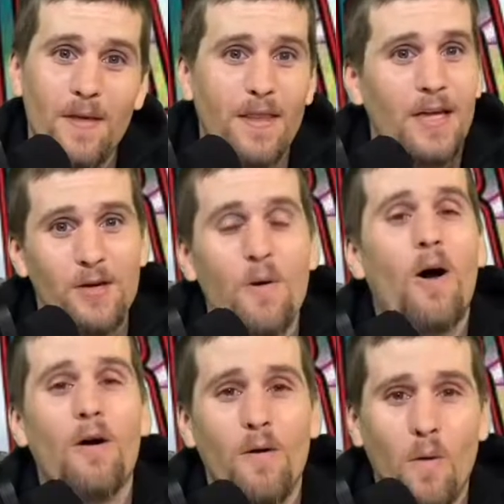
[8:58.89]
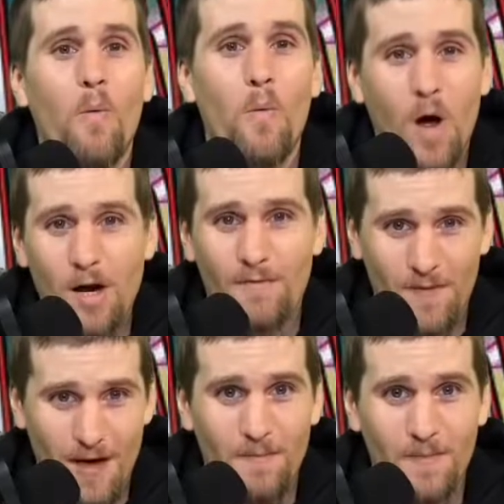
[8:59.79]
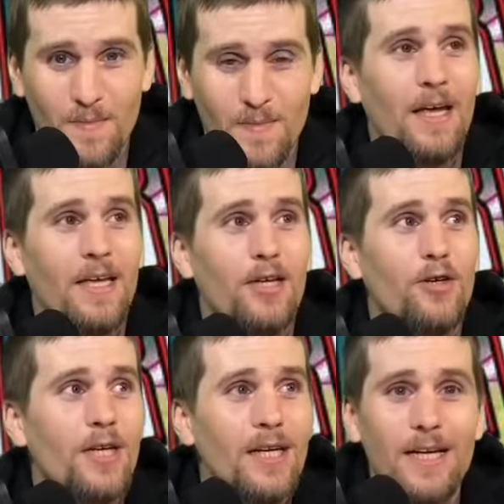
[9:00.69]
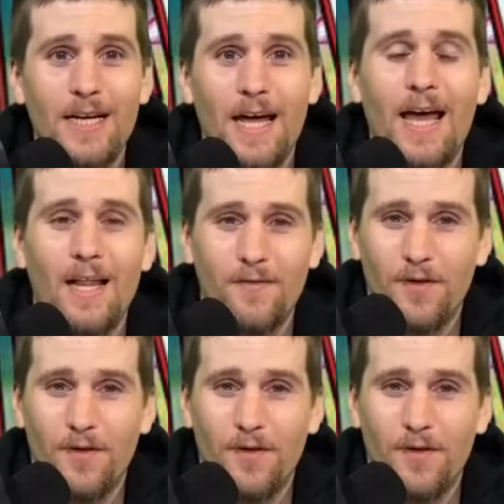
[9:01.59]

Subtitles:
than you are one of them. You're going to need a hell of a